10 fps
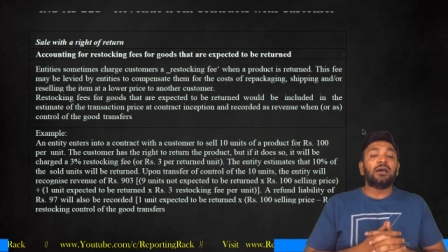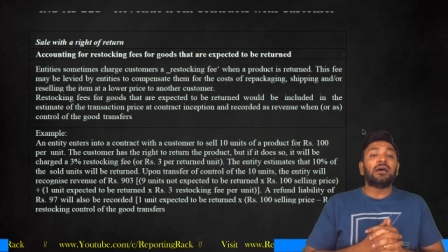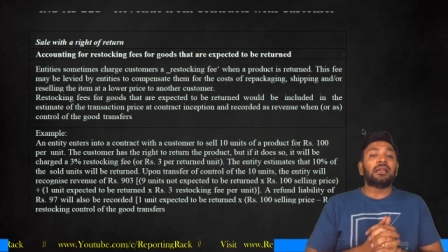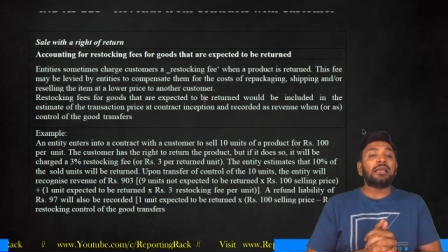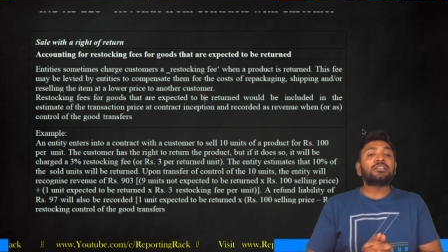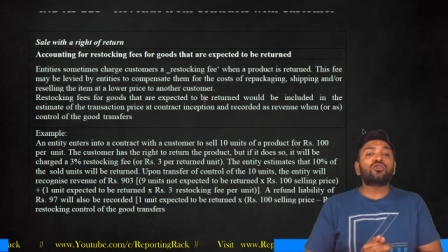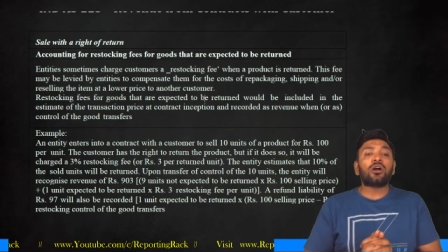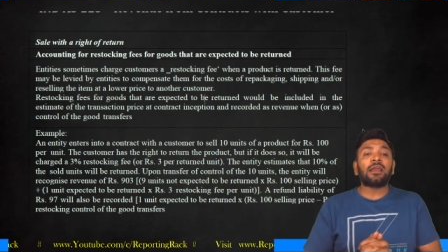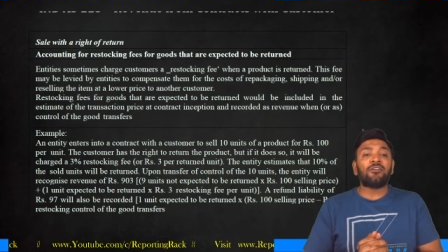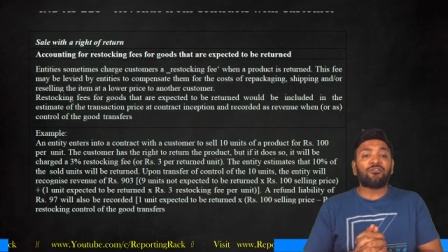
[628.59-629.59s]

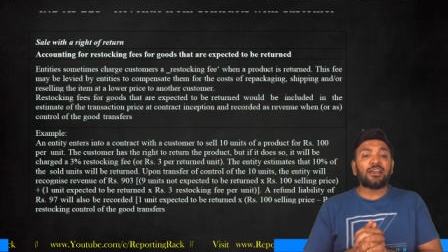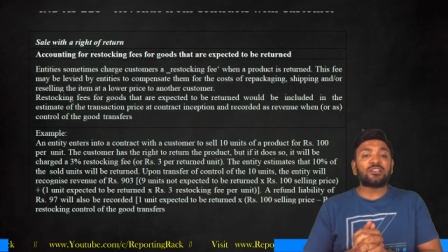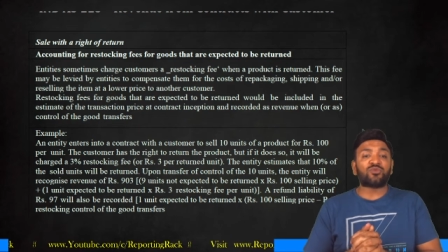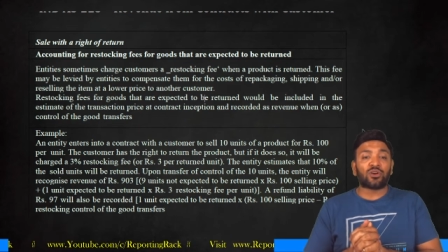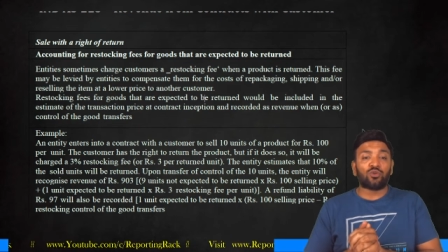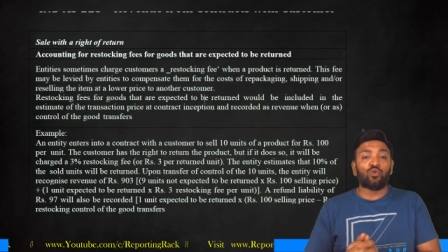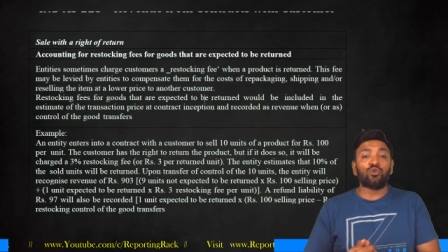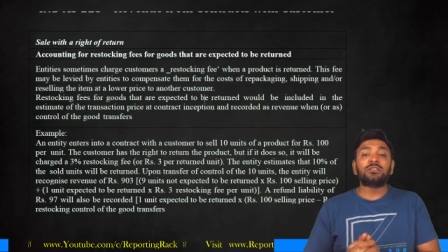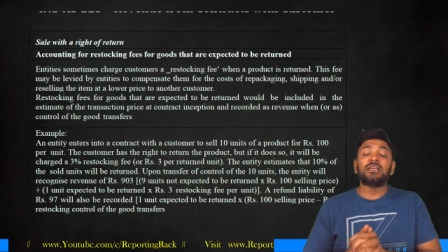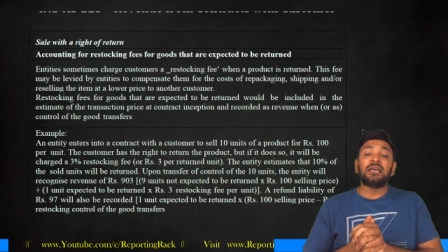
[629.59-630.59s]
Restocking fees for
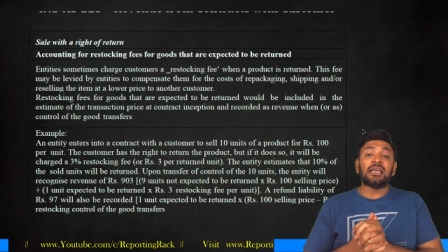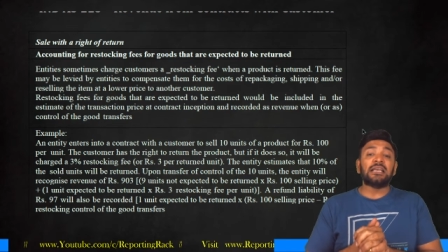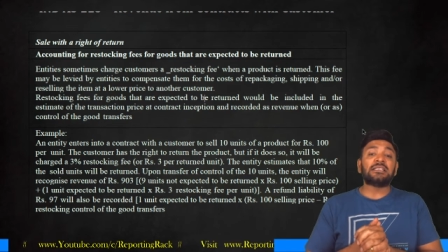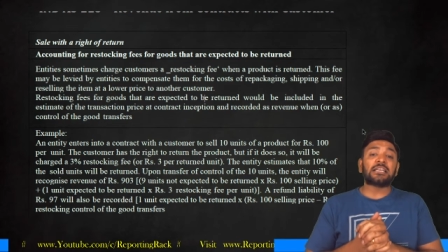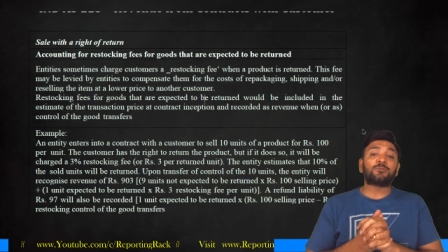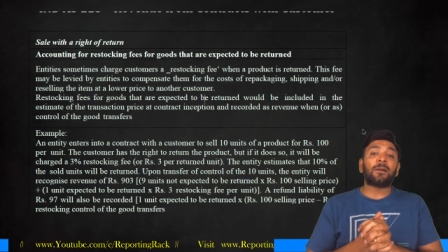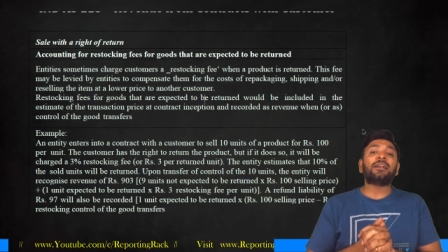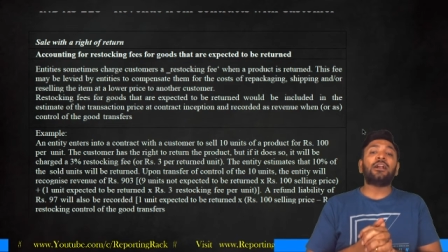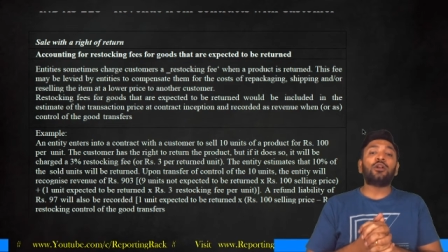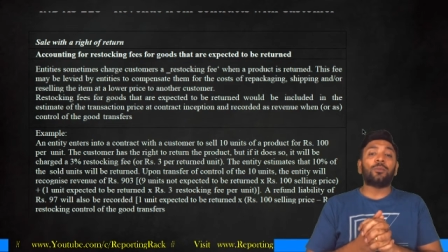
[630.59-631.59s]
goods is
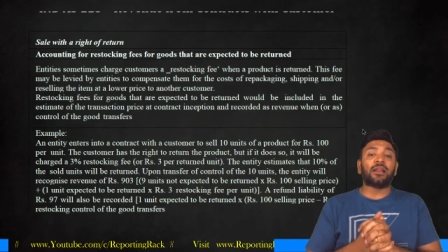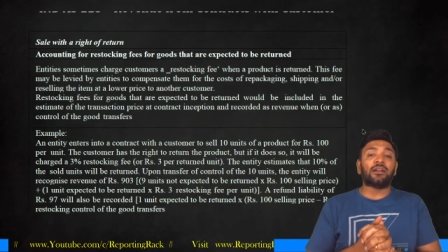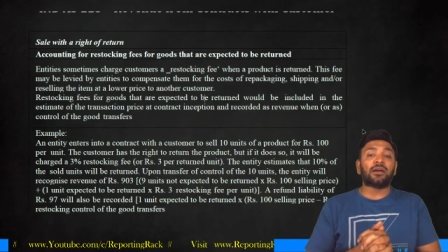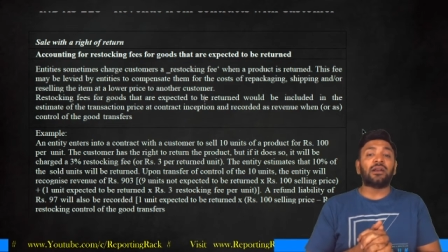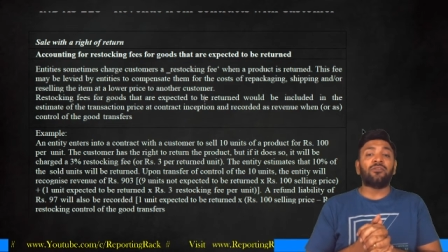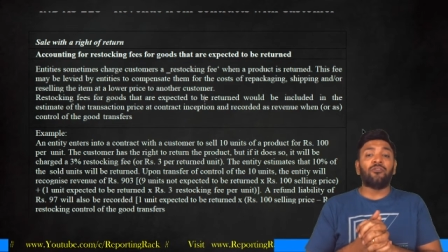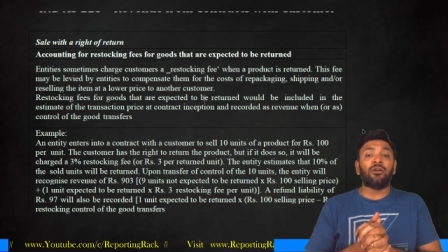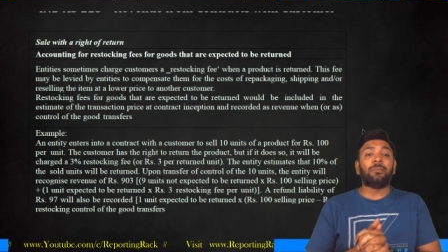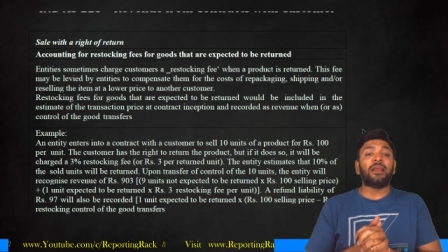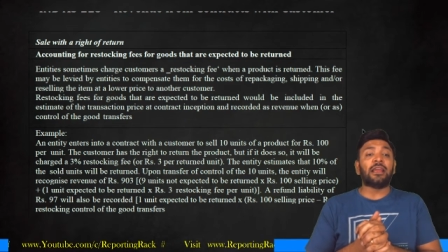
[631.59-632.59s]
expected to be returned
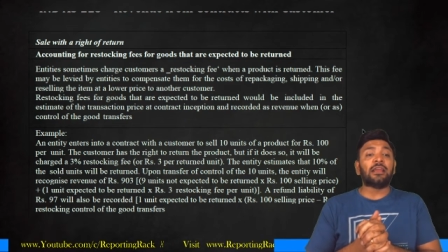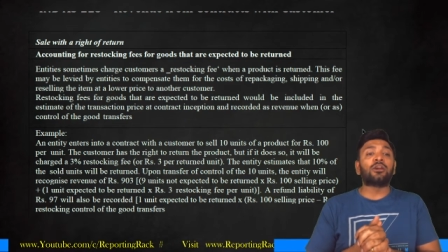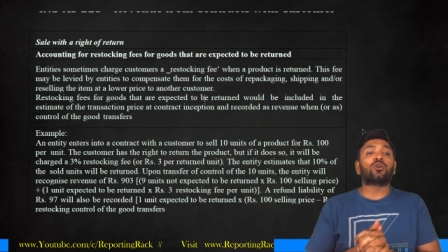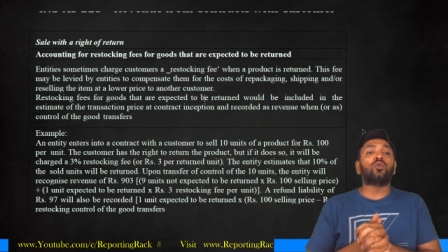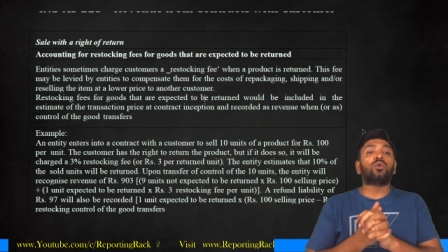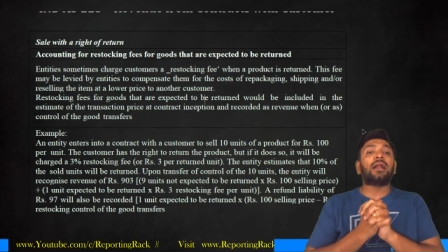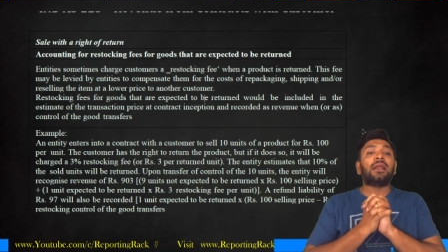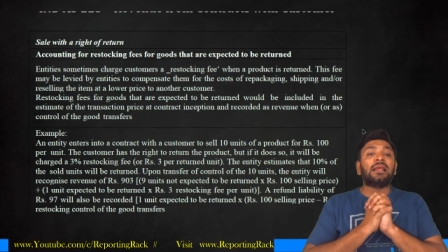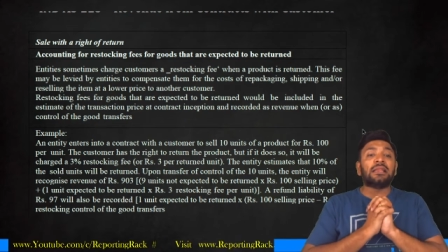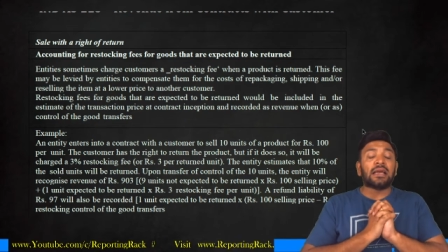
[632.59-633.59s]
will be included
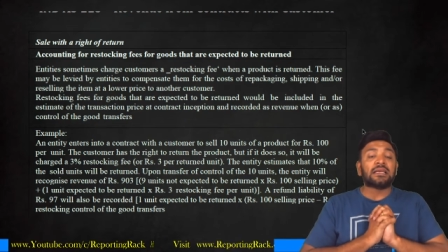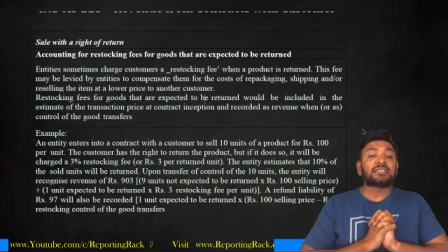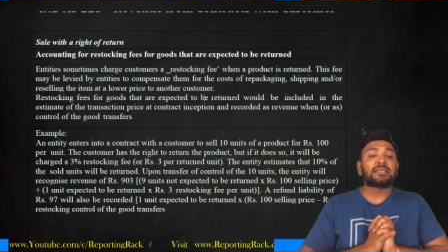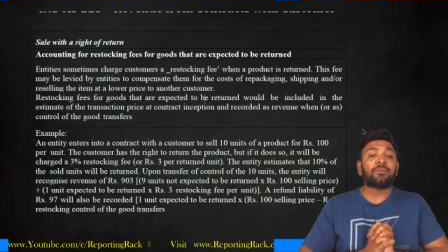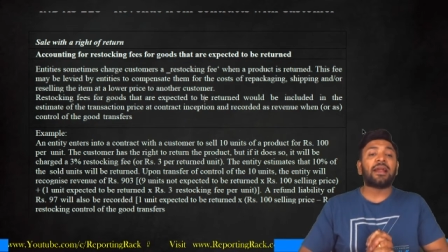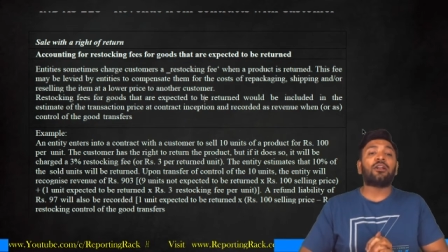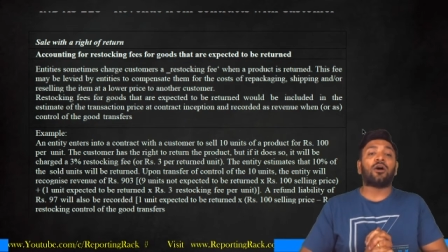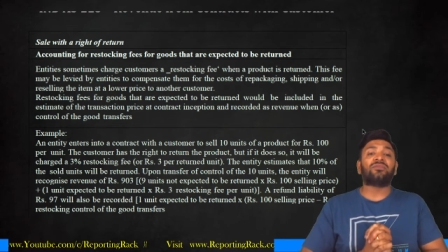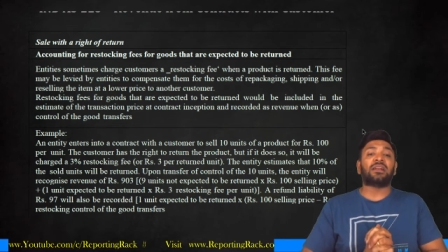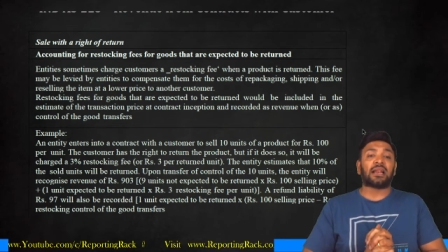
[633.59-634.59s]
in the estimate
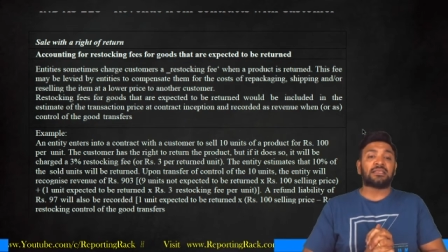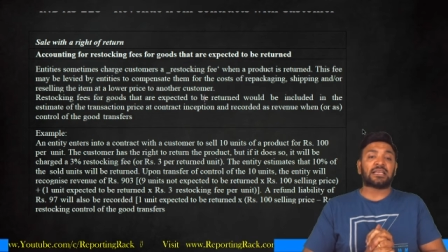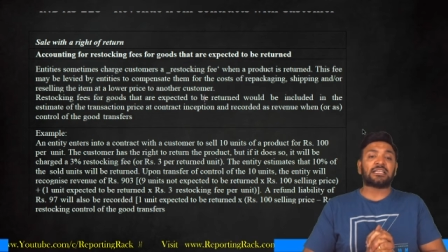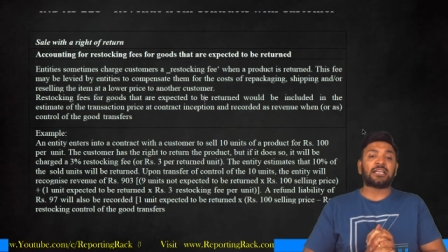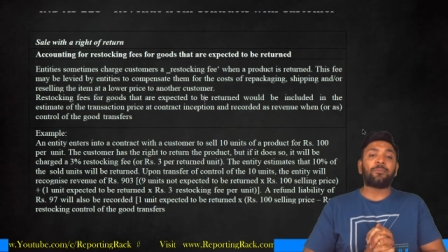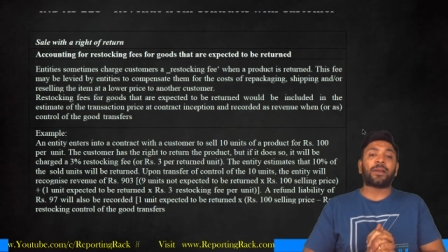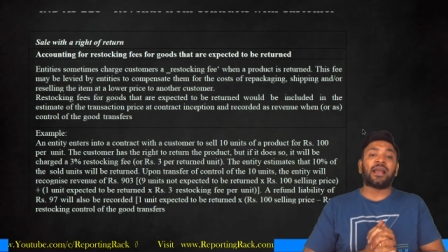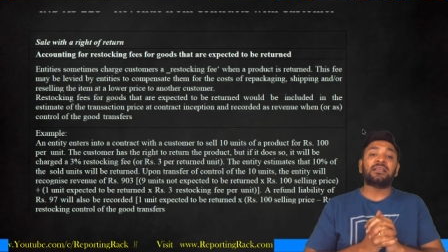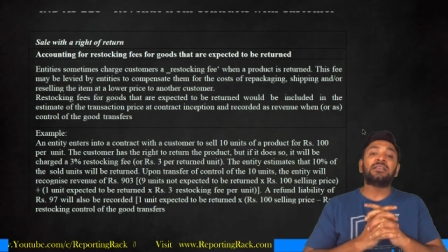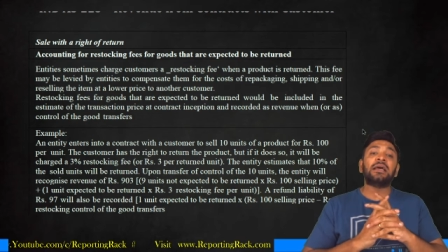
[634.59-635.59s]
of the transaction
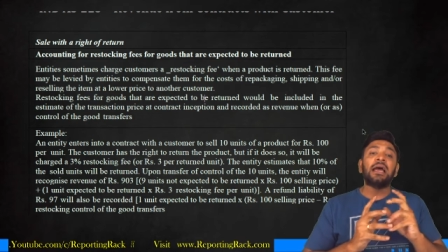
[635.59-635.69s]
price